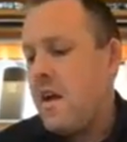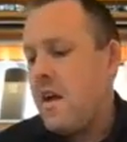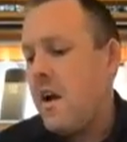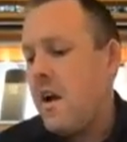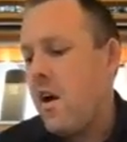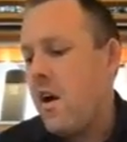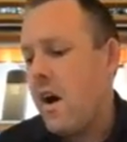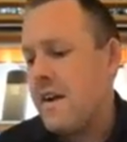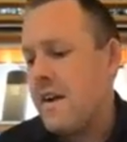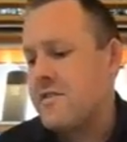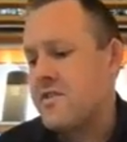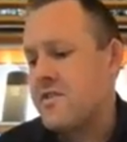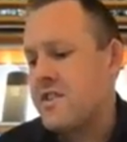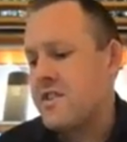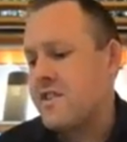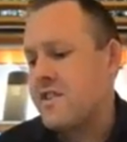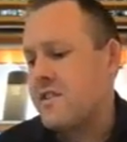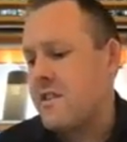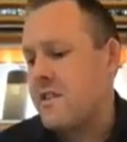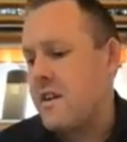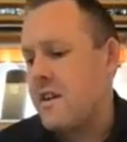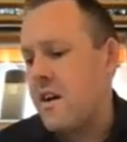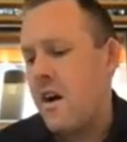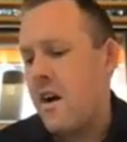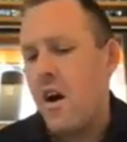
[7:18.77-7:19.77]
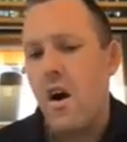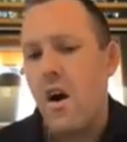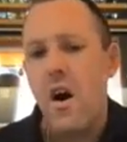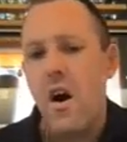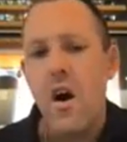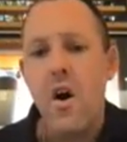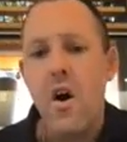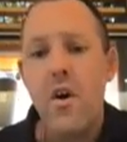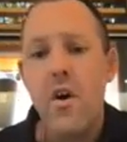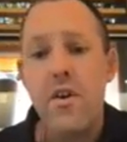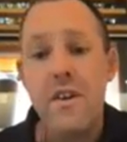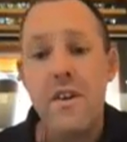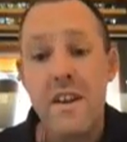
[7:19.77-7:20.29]
hydrogen
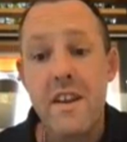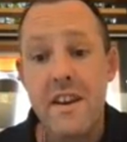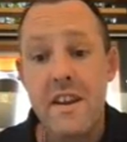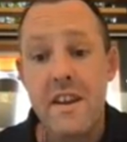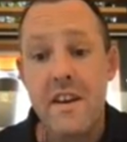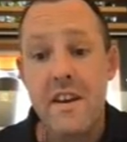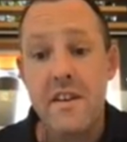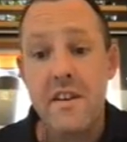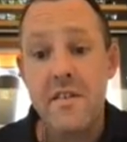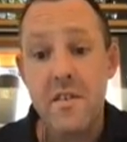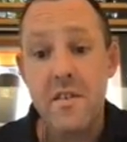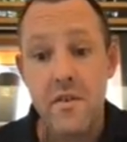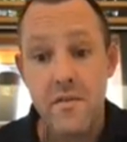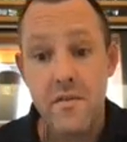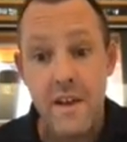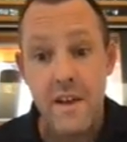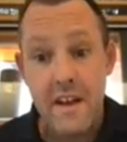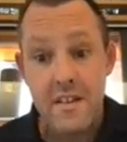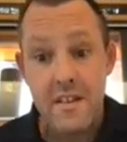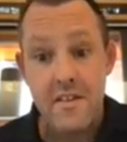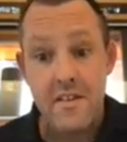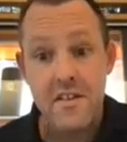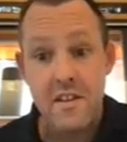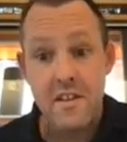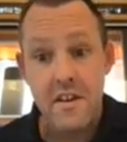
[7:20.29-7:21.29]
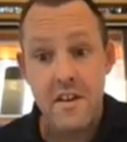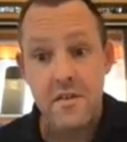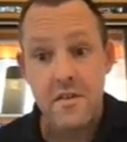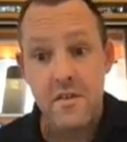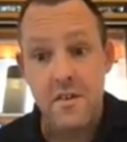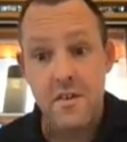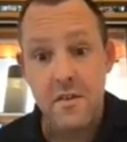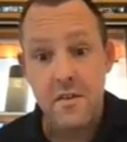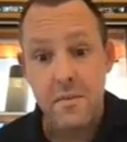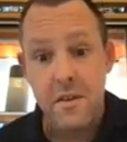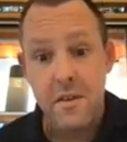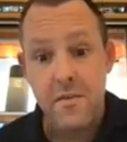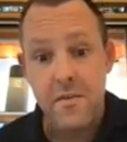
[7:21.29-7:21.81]
only needs 2 valence
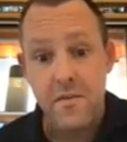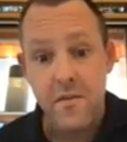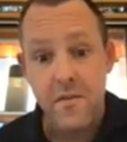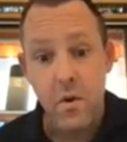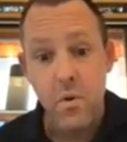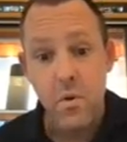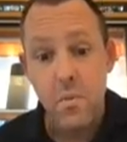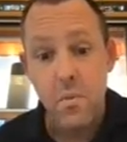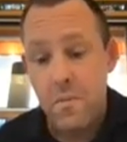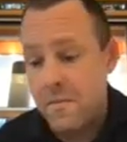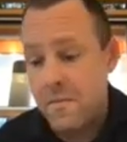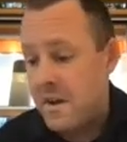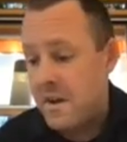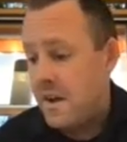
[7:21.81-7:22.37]
electrons to be full,